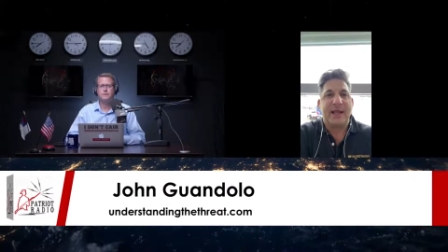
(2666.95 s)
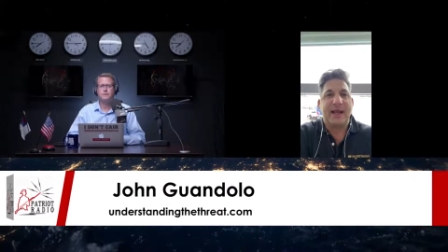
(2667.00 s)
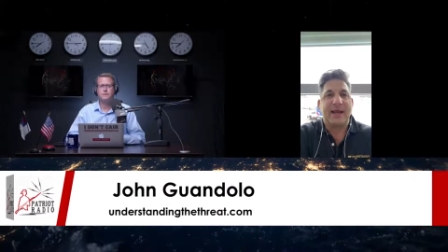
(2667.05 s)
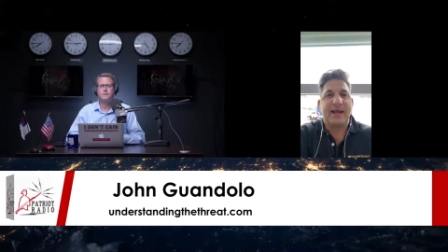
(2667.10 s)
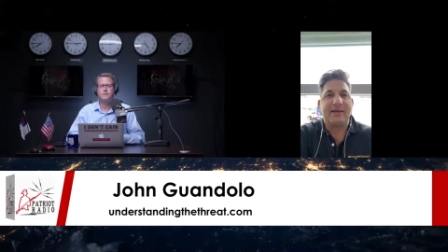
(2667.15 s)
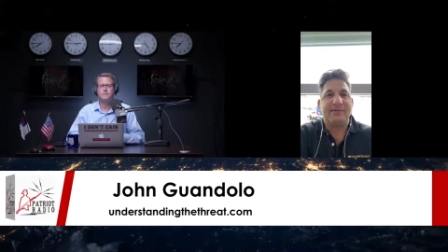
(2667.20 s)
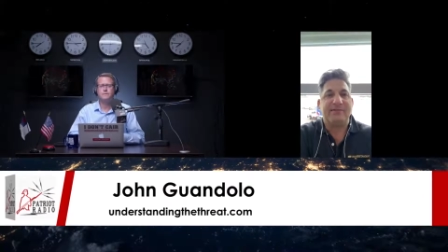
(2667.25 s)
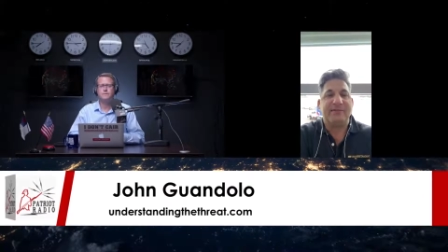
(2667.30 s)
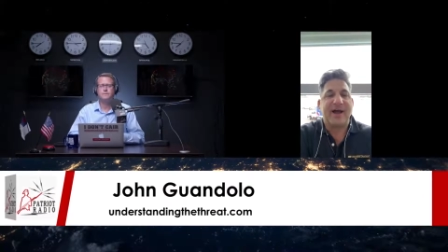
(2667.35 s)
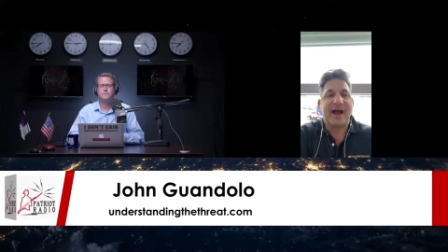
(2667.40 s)

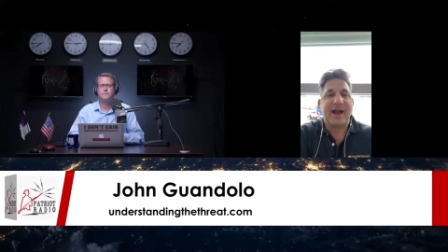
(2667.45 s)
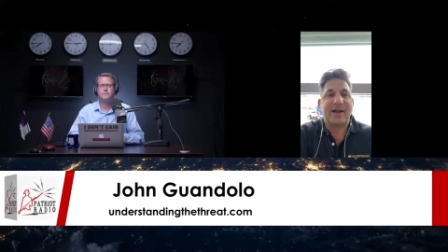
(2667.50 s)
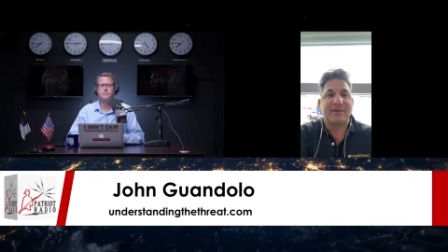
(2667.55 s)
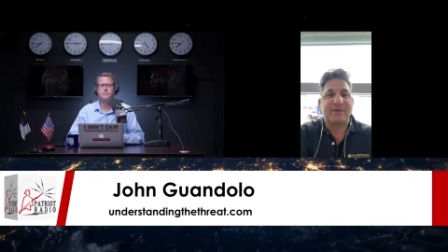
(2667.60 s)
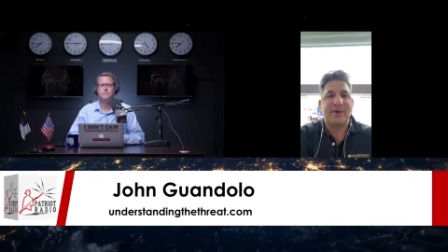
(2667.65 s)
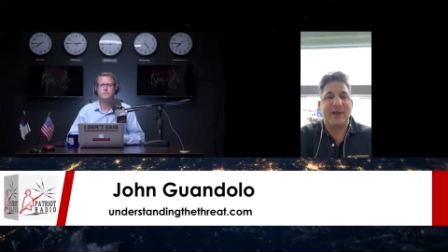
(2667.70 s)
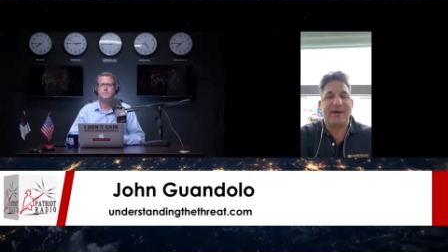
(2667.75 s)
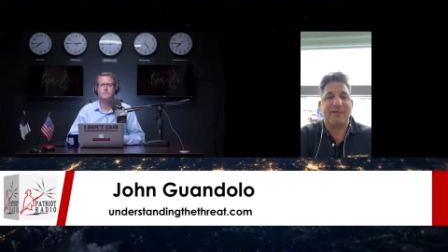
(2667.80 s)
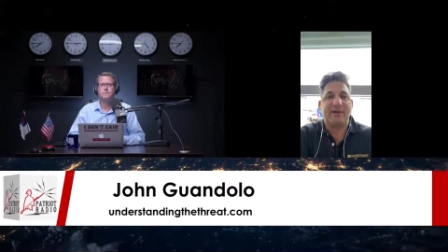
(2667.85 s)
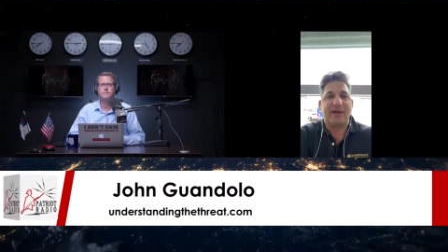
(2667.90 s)
And in
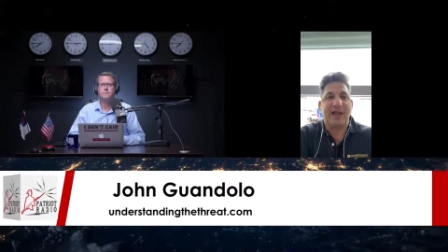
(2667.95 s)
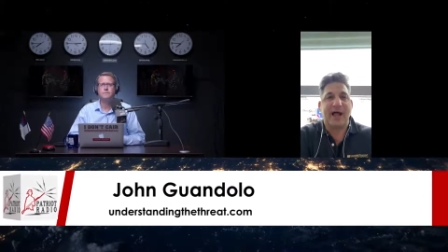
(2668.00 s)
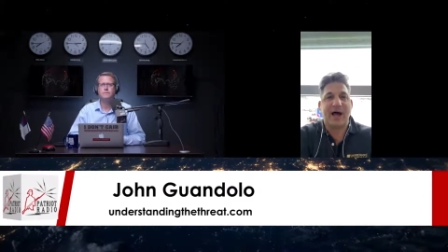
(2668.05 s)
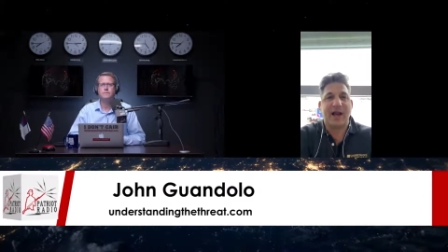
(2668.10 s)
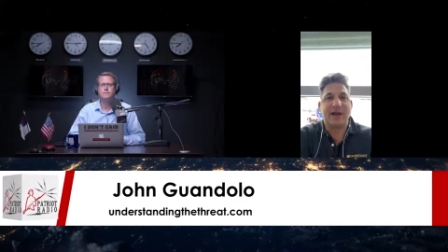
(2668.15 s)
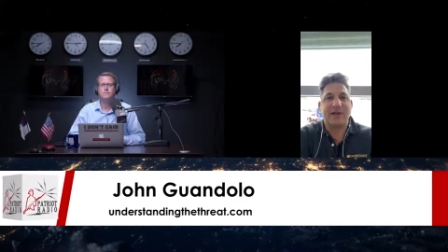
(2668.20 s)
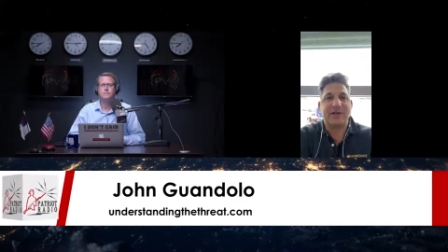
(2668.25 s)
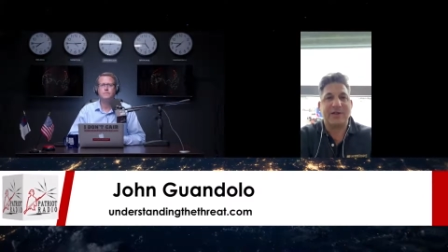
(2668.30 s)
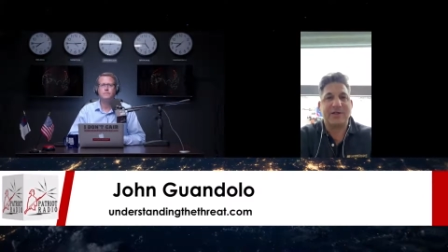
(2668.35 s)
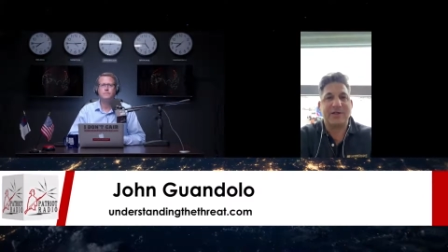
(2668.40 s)
fact, we have a
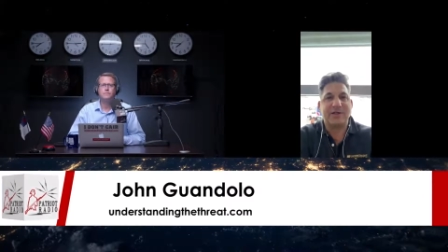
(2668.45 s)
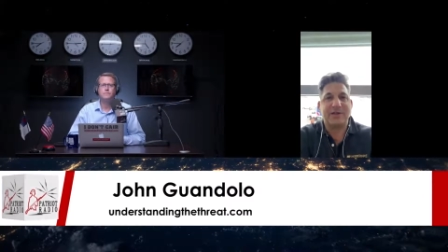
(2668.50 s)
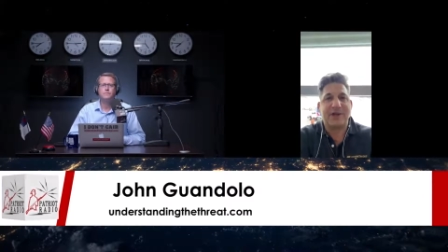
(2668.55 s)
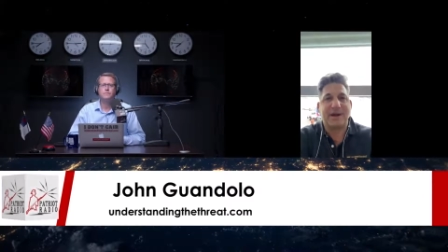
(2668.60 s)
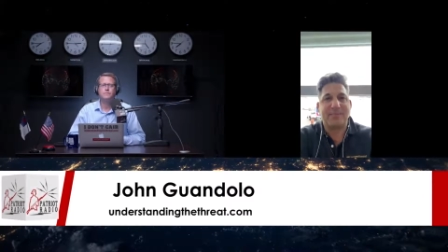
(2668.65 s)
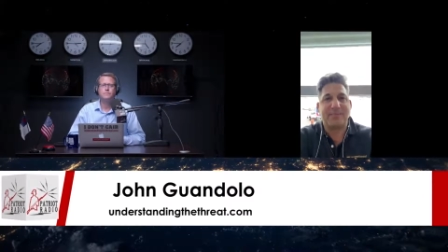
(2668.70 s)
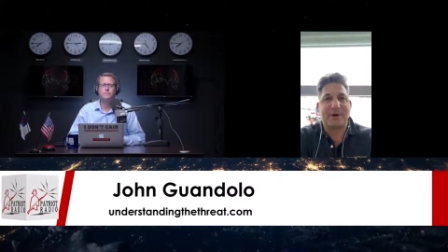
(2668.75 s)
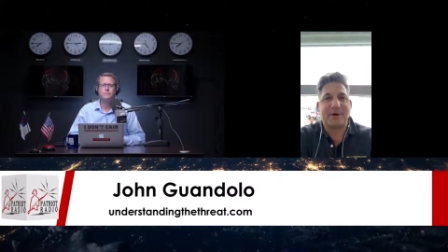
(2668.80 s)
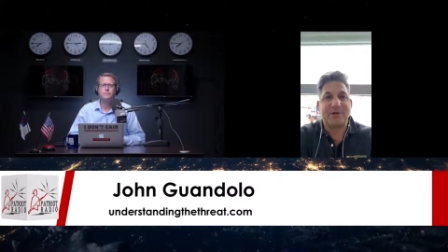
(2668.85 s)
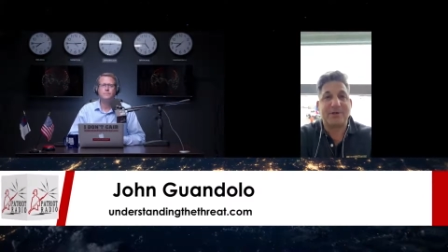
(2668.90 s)
lot of
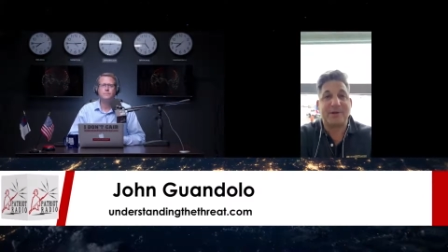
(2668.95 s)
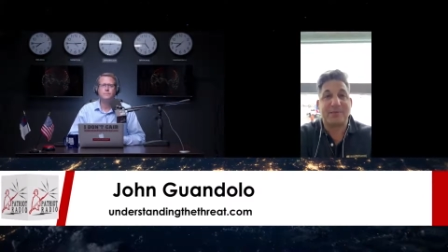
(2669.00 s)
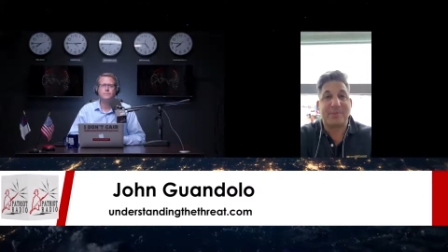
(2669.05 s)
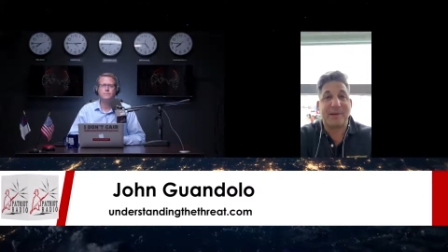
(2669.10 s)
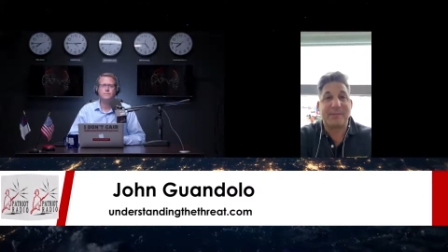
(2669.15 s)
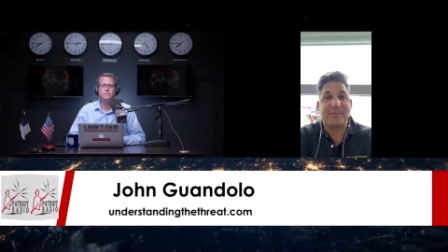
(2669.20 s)
shepherds or